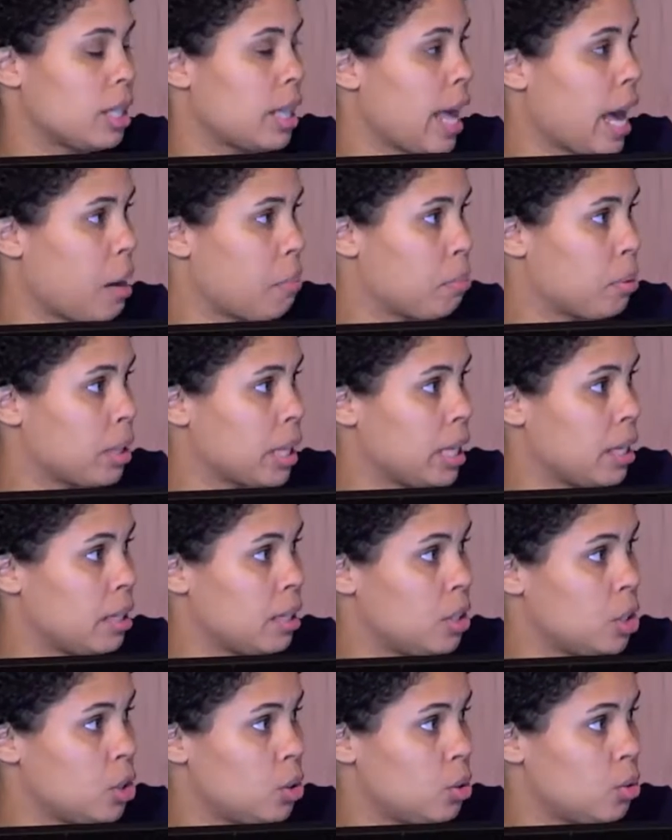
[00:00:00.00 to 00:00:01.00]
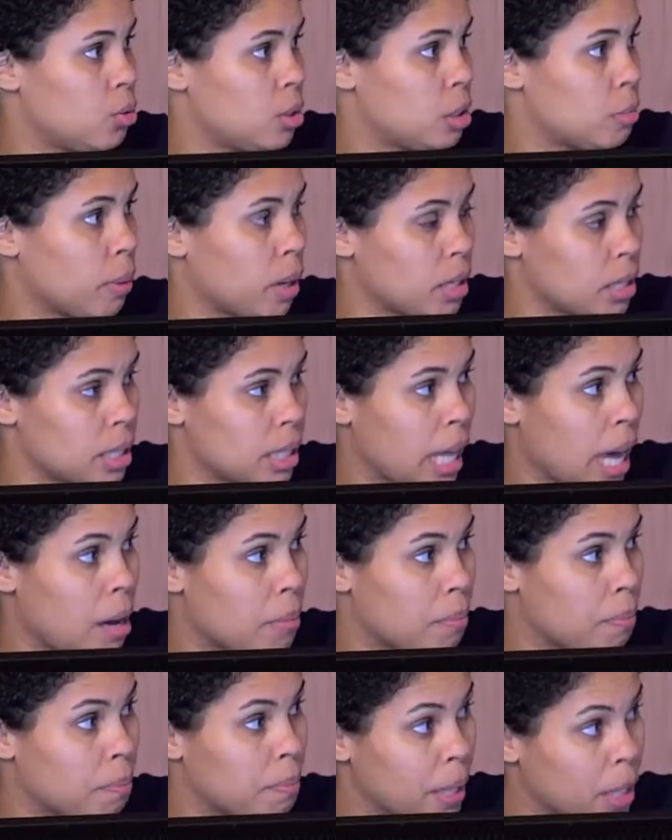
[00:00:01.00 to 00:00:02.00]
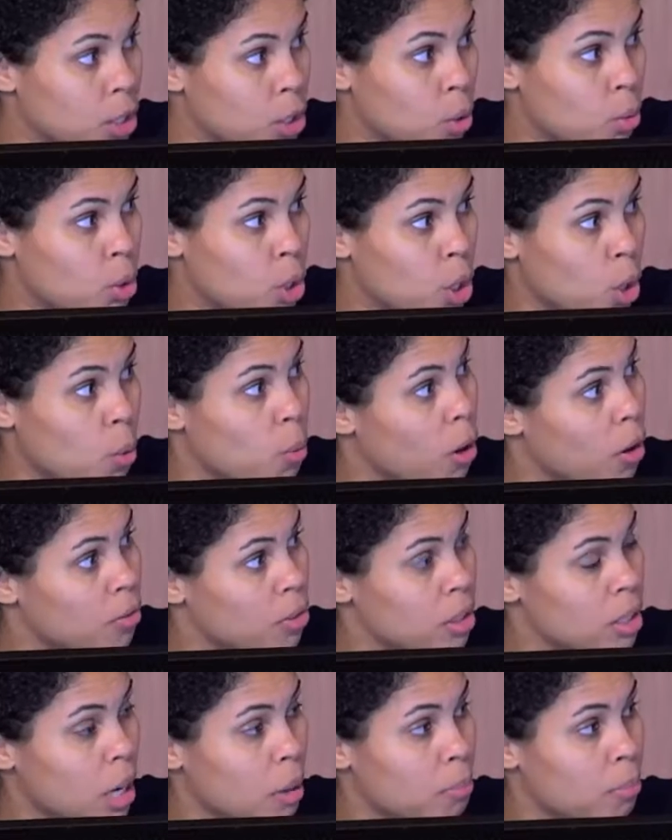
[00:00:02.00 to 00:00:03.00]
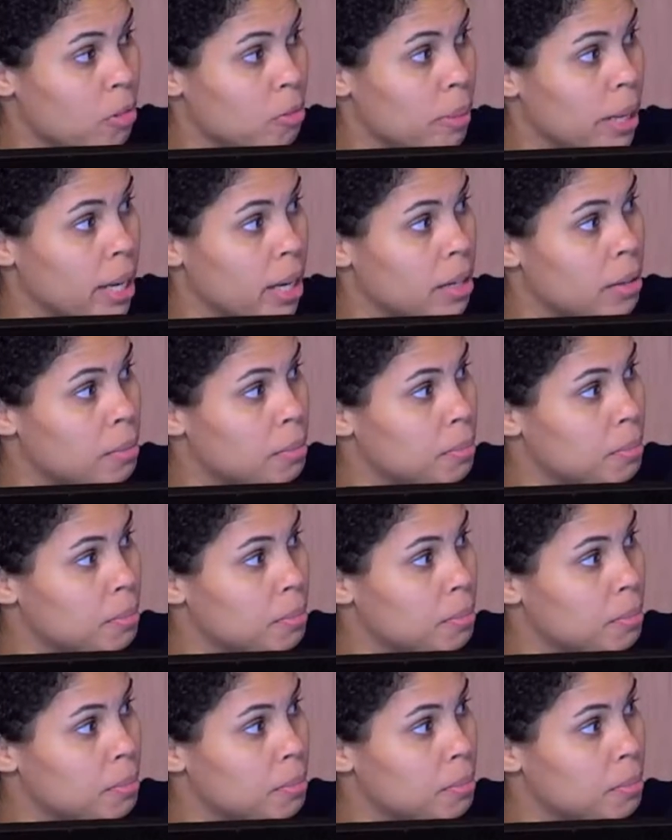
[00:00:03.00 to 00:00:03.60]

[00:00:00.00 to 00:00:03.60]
the applicant to respond to that. I don't know off the top of my head.